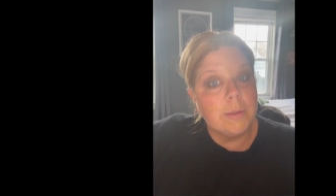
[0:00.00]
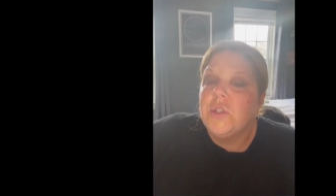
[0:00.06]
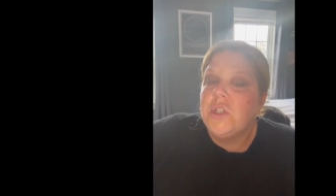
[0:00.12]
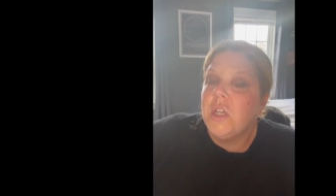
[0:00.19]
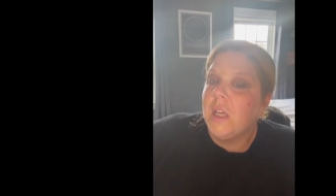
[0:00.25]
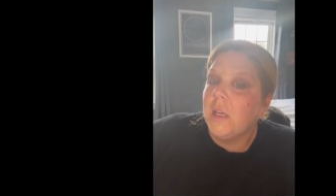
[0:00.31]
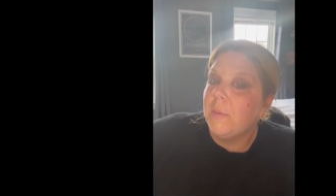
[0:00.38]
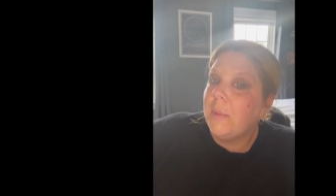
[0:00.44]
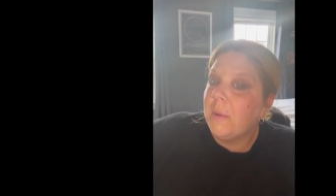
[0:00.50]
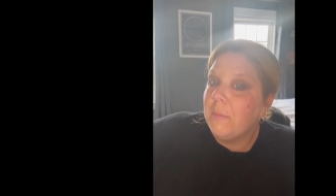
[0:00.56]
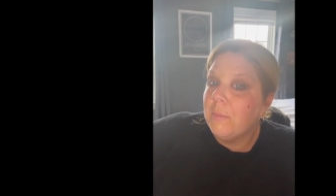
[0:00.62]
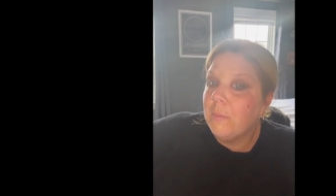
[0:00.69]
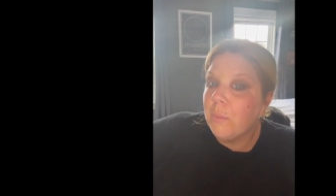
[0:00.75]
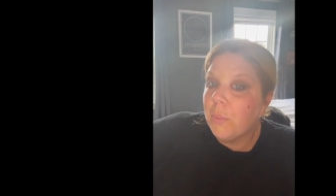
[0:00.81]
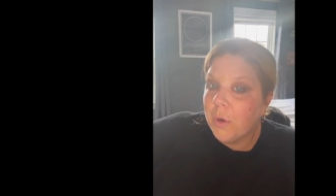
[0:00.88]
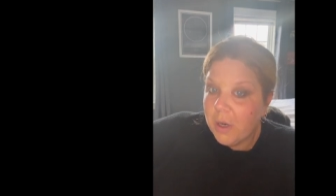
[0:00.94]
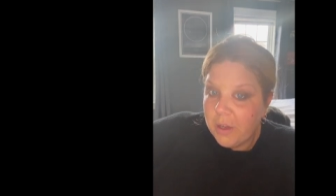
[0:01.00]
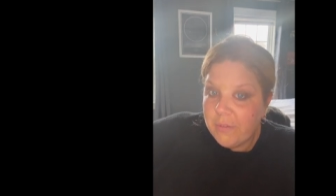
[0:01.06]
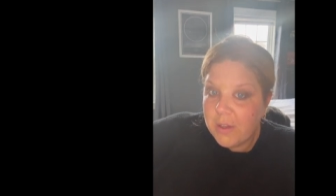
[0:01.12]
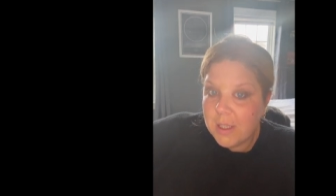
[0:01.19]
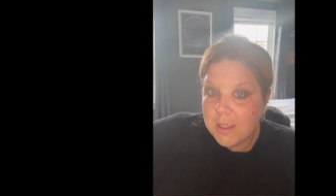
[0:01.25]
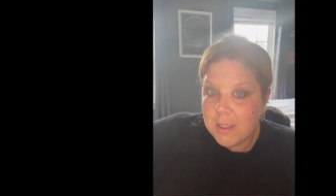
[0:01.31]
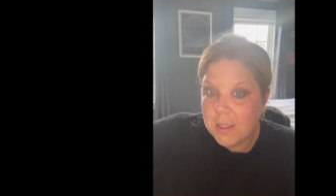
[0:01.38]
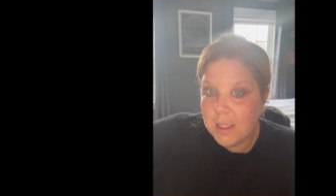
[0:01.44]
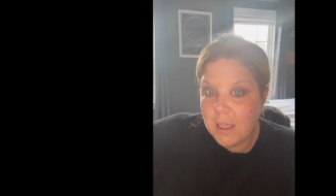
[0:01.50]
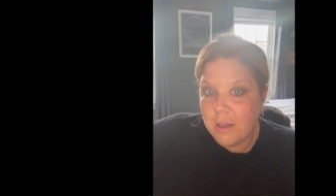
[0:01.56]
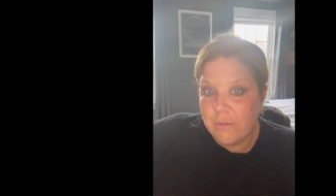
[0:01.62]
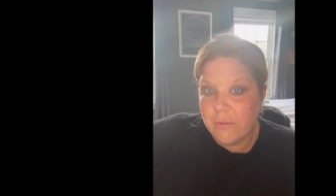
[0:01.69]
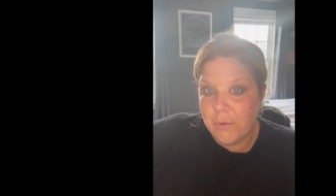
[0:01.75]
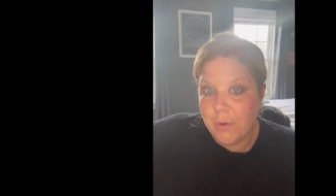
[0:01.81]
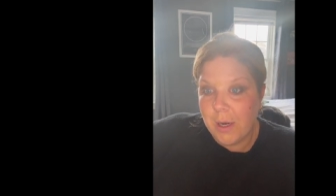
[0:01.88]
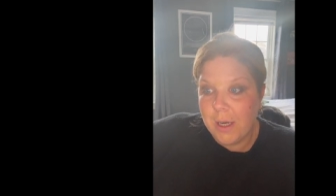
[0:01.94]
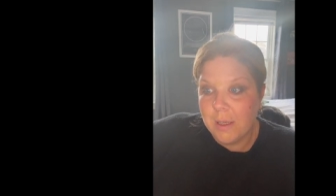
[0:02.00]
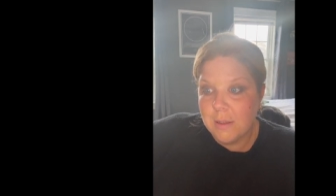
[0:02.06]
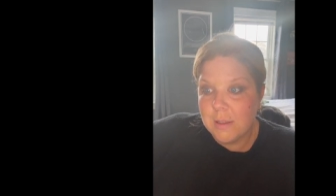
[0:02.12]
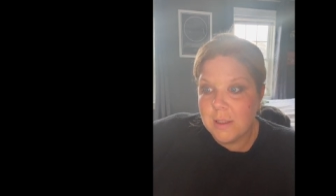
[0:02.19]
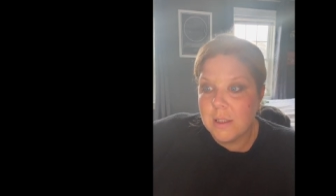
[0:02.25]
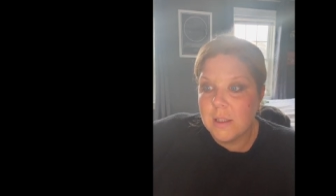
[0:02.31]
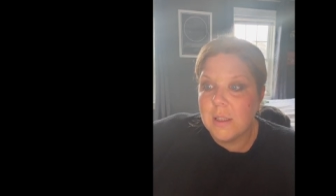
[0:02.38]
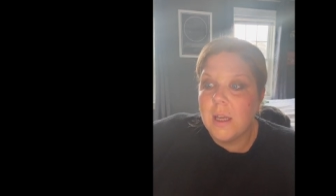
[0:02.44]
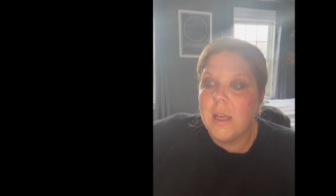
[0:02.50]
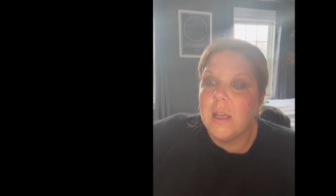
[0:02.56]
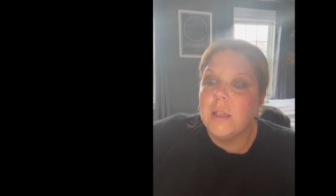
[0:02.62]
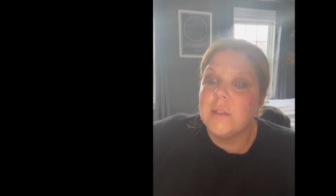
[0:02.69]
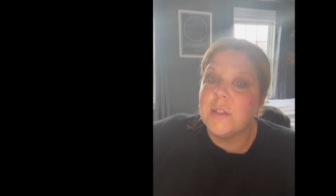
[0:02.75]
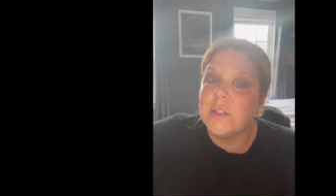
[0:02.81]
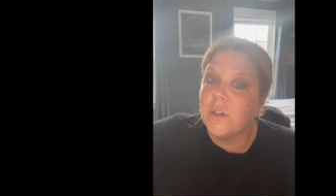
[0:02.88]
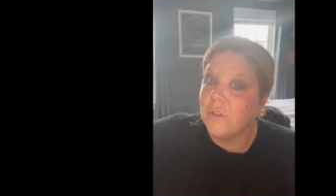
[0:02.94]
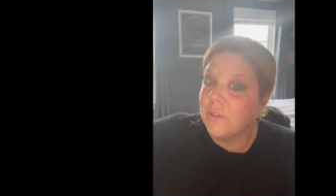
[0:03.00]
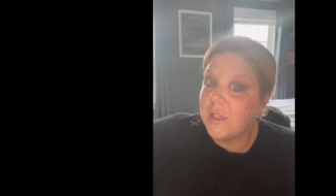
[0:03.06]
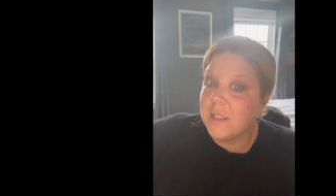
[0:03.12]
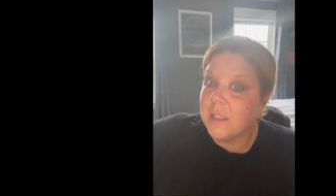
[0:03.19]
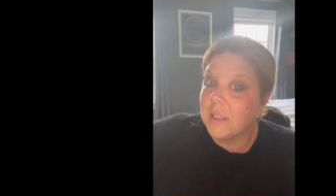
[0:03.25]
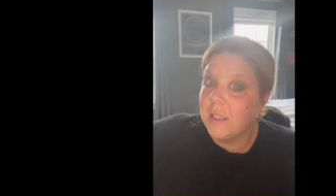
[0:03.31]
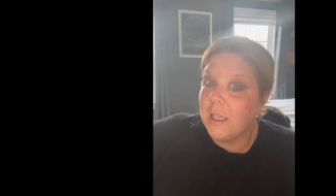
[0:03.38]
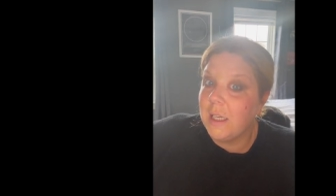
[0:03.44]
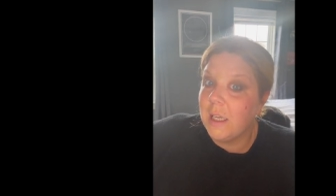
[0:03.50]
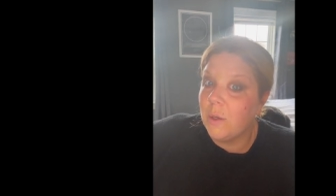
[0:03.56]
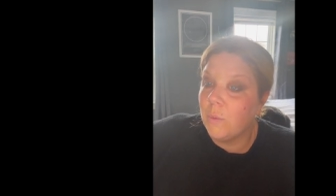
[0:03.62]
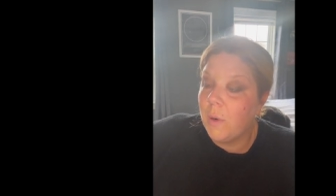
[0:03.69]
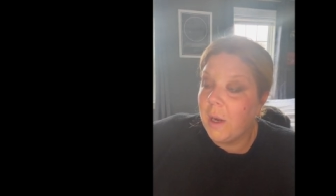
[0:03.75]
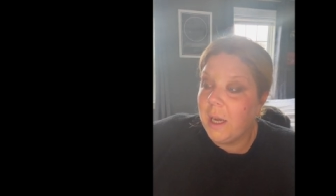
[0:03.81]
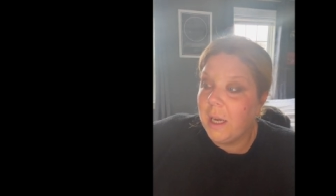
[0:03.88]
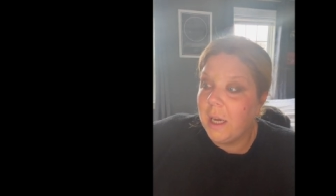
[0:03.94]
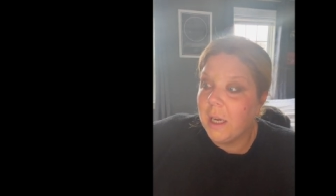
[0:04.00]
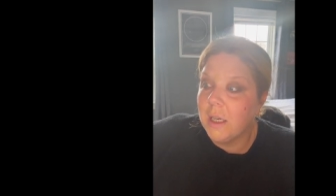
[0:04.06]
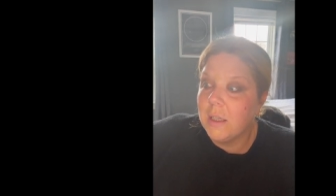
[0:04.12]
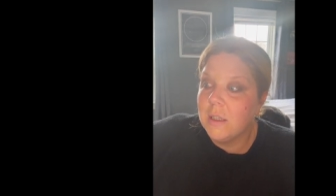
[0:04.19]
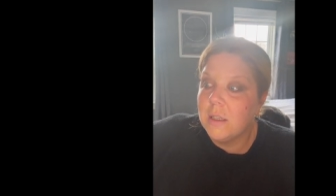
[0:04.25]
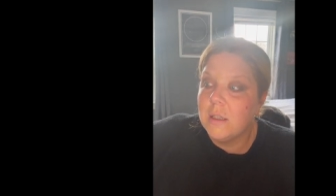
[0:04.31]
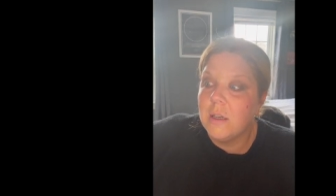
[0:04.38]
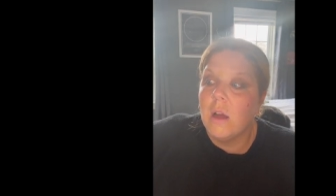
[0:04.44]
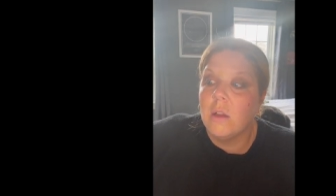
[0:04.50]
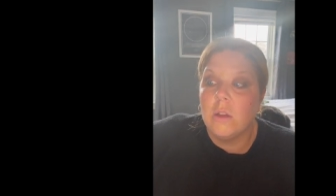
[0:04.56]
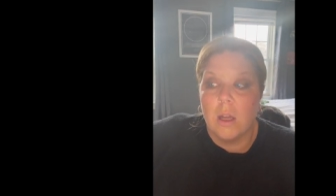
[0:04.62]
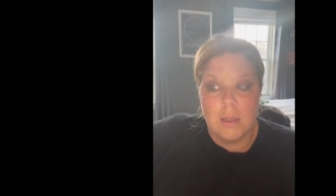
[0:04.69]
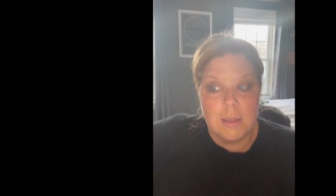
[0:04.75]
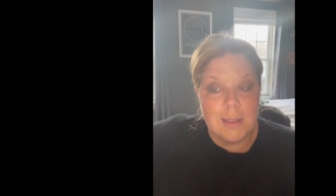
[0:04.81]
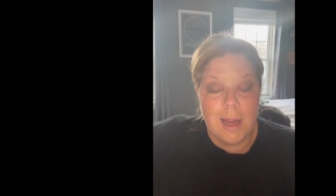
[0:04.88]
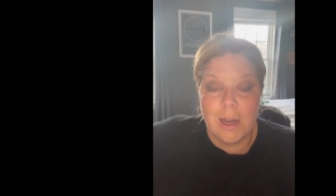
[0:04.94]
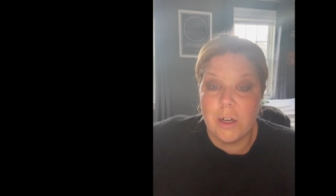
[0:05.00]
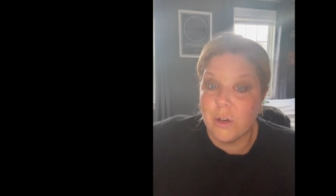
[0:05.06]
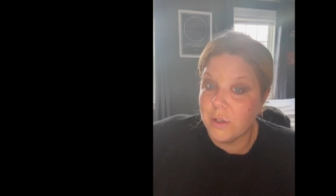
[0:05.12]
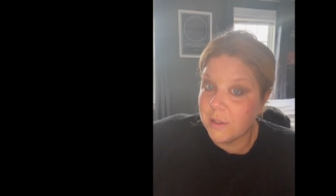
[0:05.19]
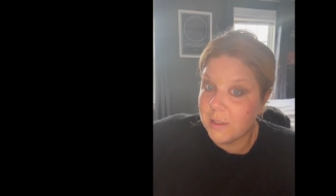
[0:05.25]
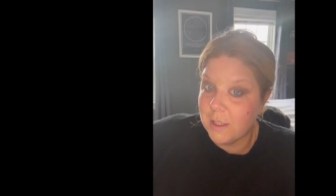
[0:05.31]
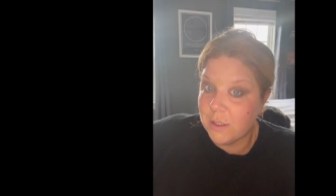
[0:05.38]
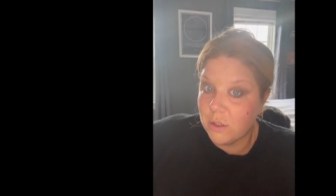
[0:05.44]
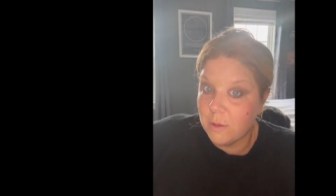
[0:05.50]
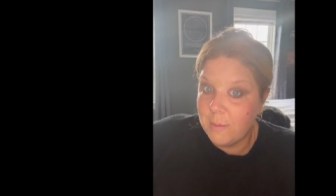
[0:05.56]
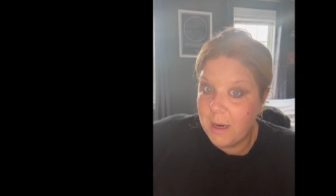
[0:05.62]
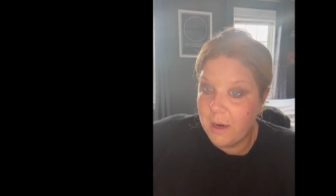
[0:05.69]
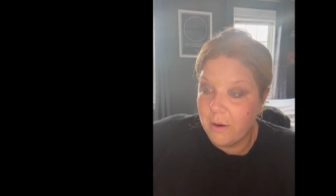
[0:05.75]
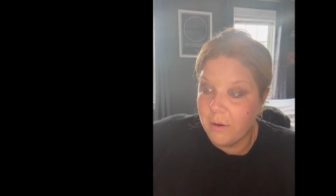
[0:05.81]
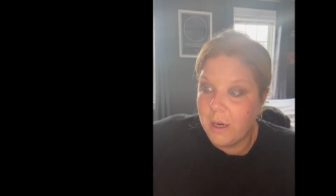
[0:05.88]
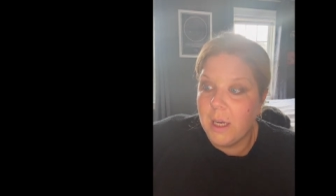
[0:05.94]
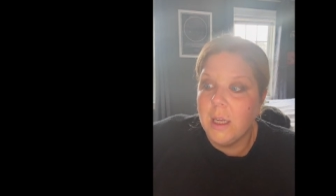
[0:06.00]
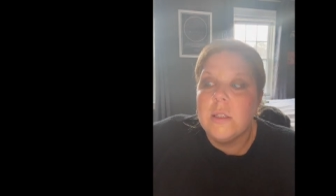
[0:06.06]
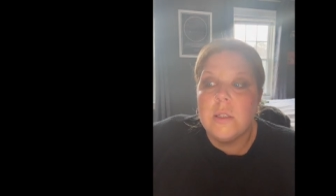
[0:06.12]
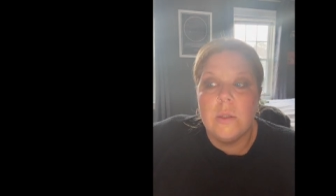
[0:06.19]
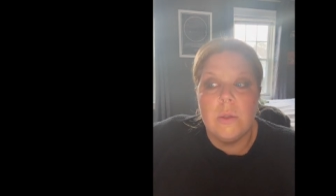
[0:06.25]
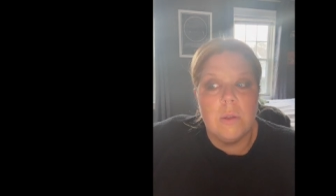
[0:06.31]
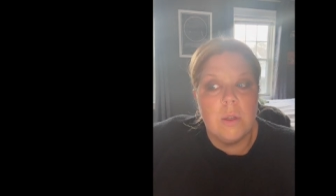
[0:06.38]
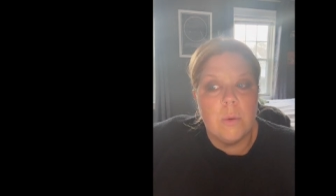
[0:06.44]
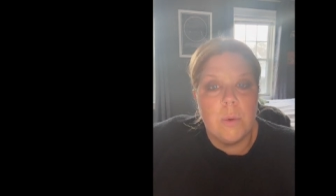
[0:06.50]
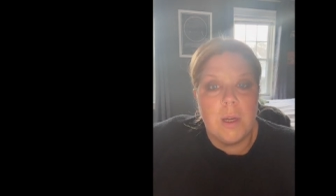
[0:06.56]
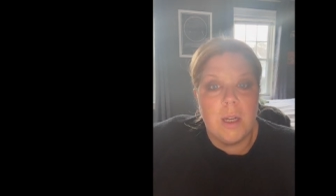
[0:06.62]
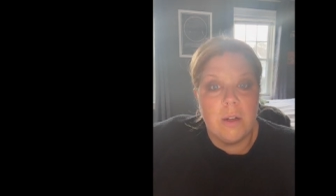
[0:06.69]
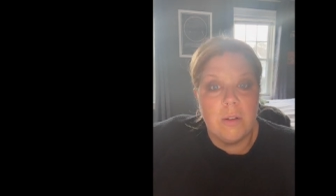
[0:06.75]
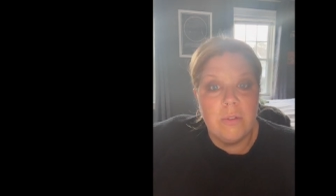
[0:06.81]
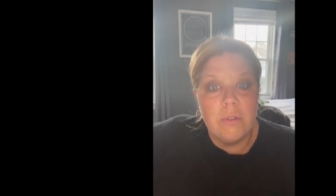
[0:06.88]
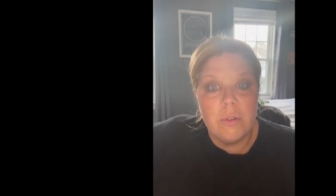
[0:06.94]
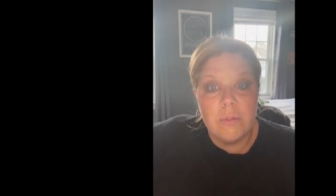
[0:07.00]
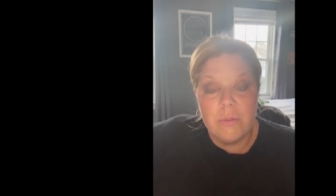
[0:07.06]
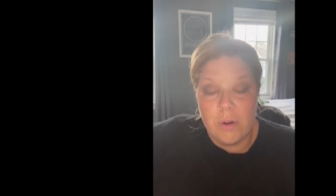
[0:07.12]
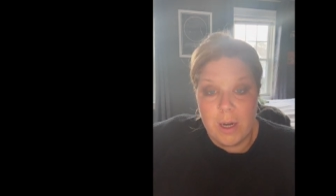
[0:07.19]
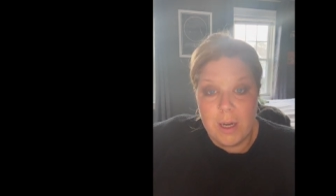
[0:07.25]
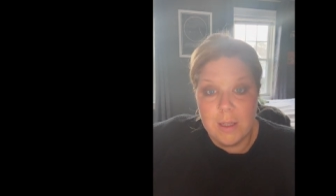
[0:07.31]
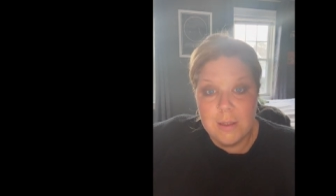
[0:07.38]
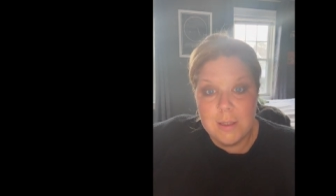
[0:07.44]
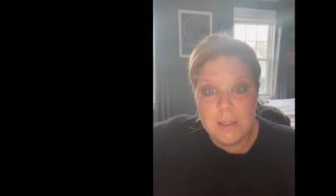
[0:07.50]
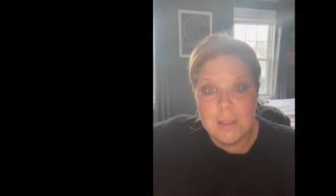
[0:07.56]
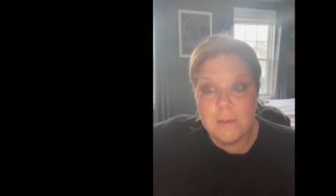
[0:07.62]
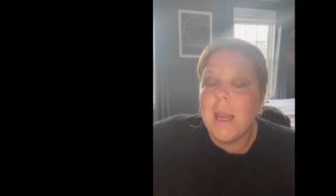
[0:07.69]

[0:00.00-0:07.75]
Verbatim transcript: She had been previously in France and served as lady in waiting alongside her sister Mary to the Queen of France.